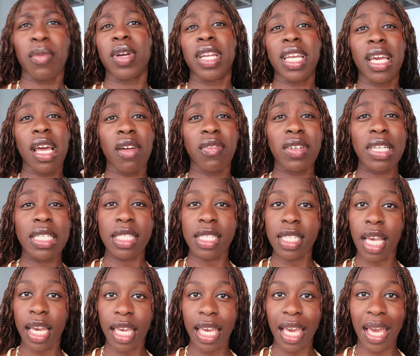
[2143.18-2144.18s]
we're gonna get off in a
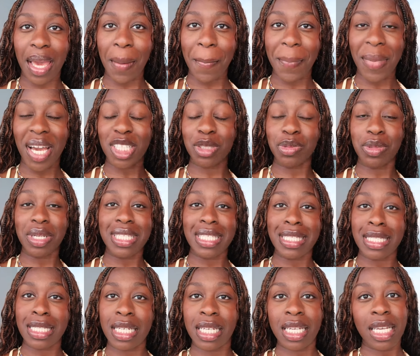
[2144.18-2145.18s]
second, but I just wanted
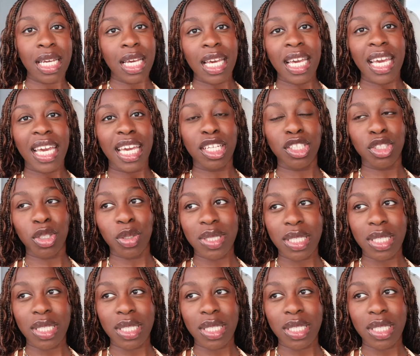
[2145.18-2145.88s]
to intro